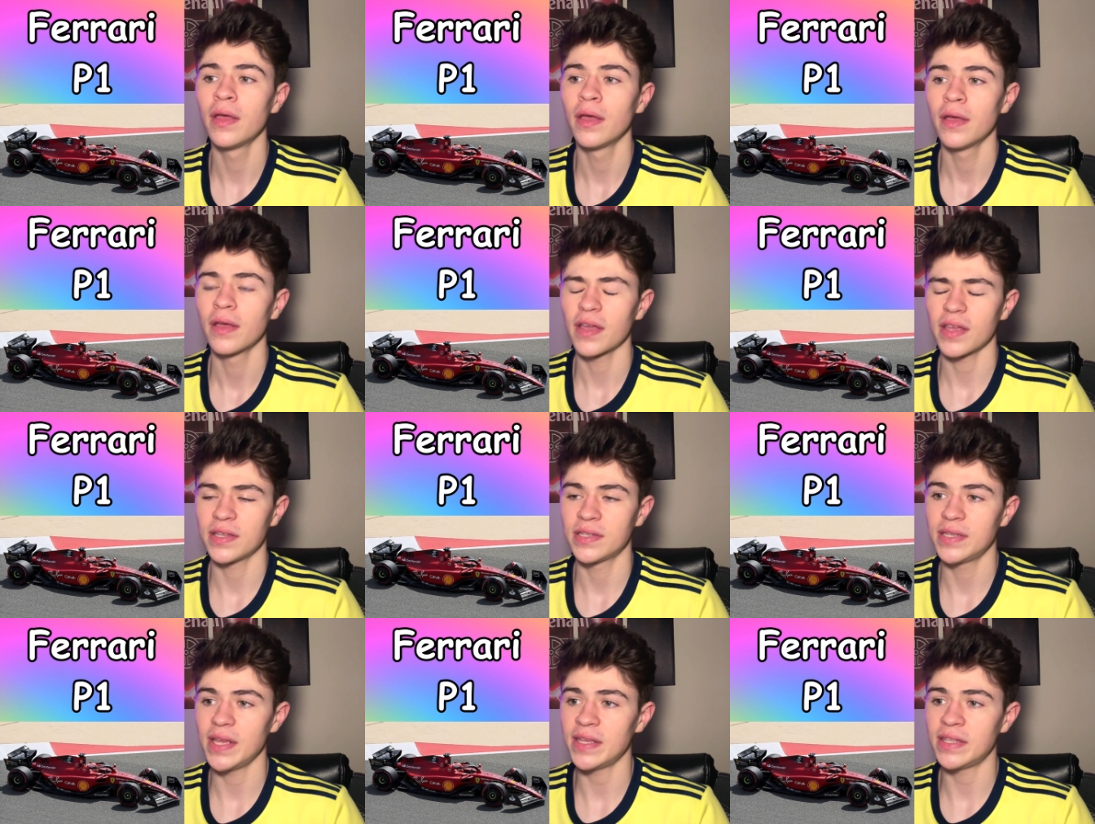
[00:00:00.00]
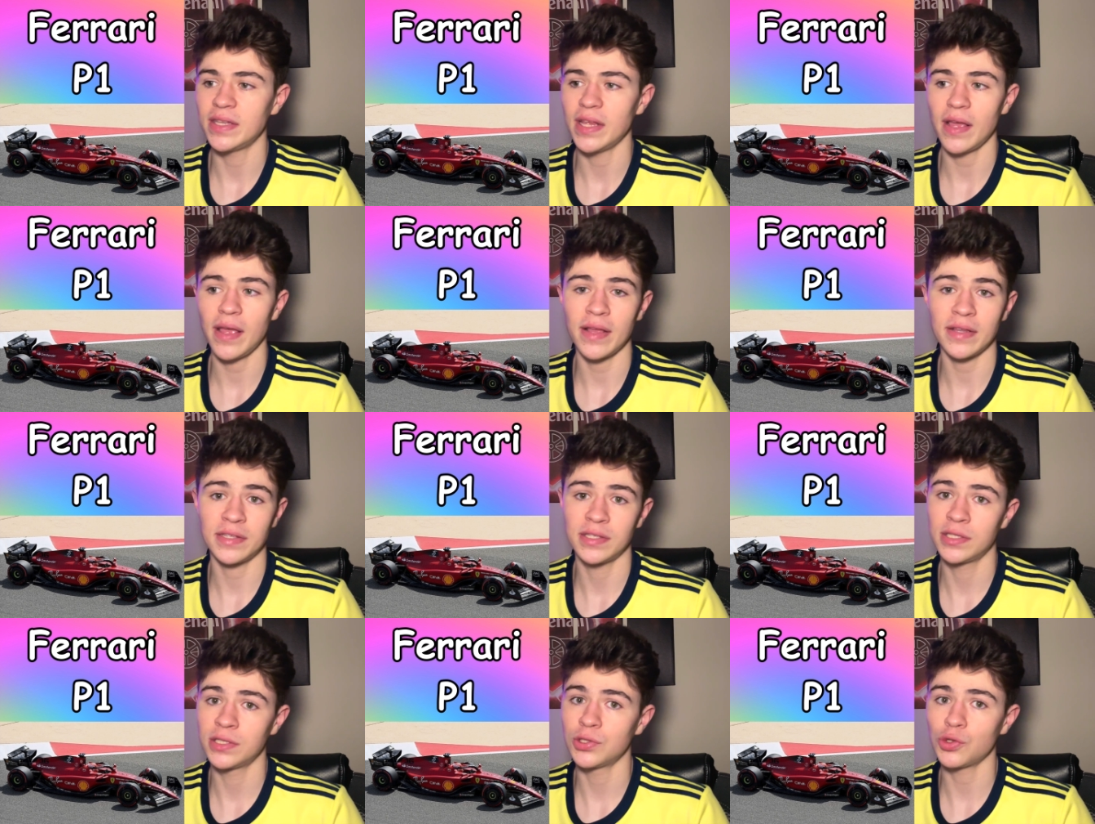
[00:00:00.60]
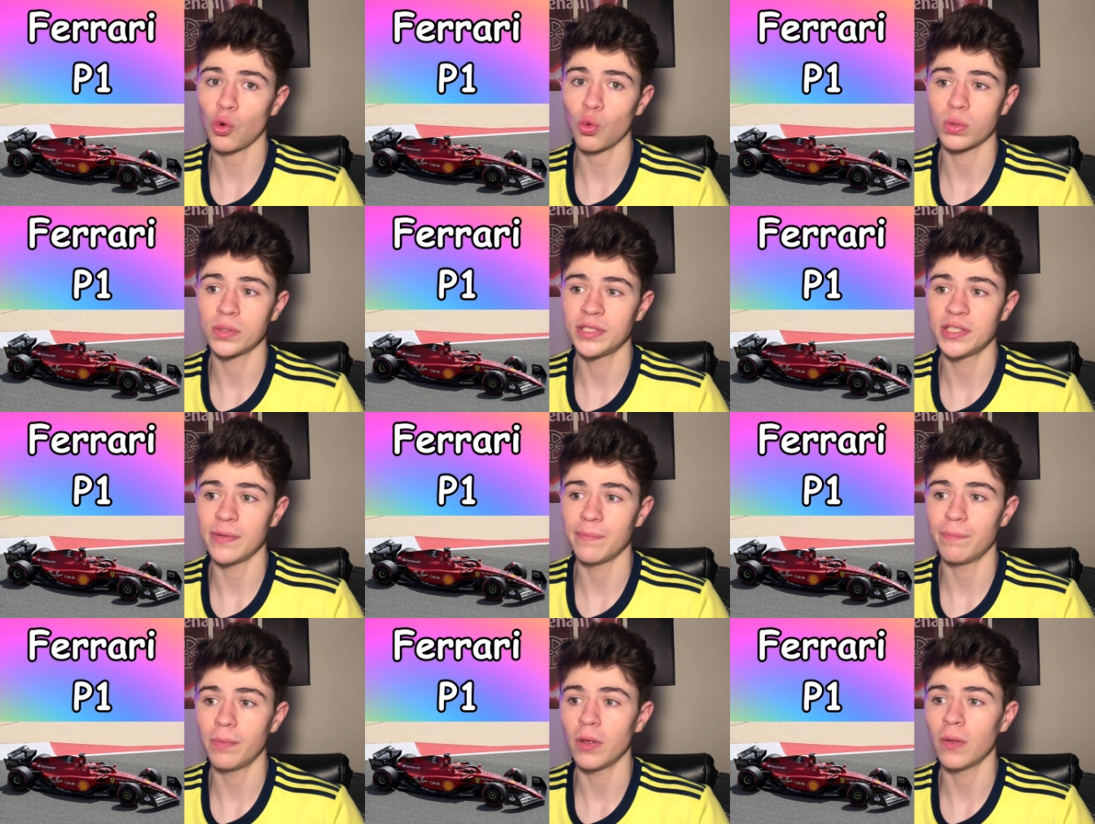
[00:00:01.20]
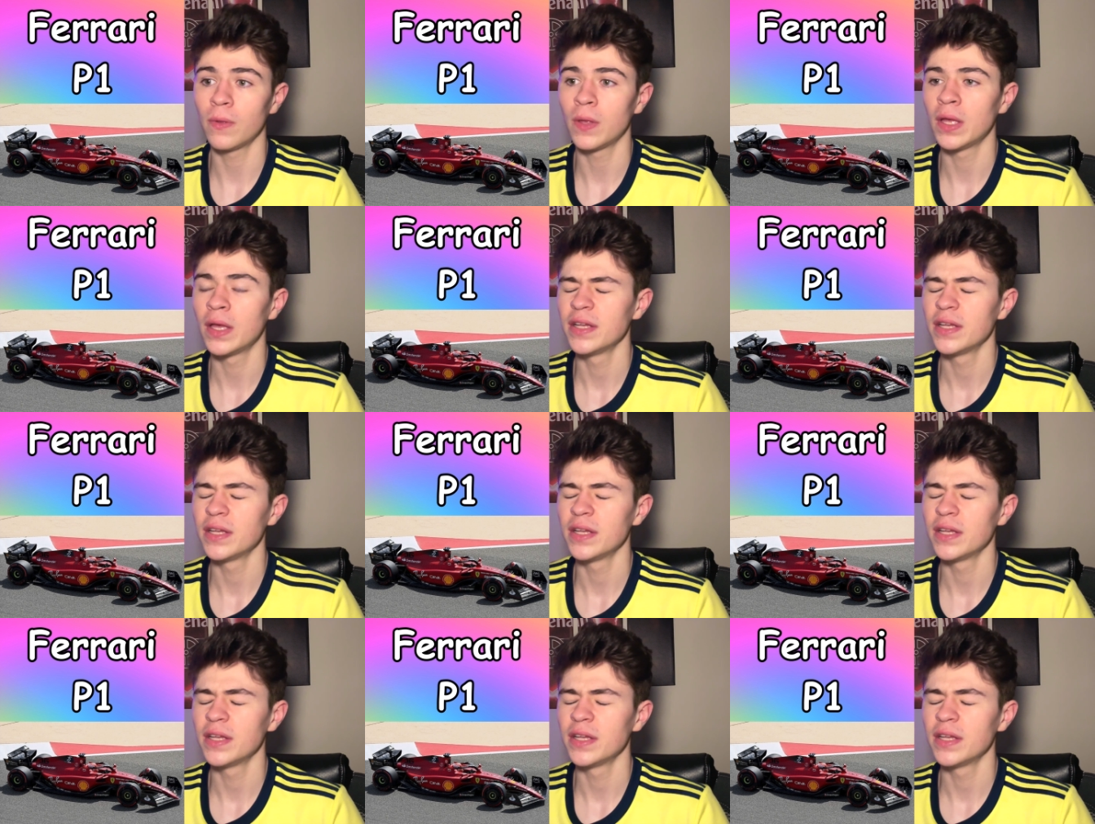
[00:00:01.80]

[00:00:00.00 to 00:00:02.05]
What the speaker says: because it's so simple.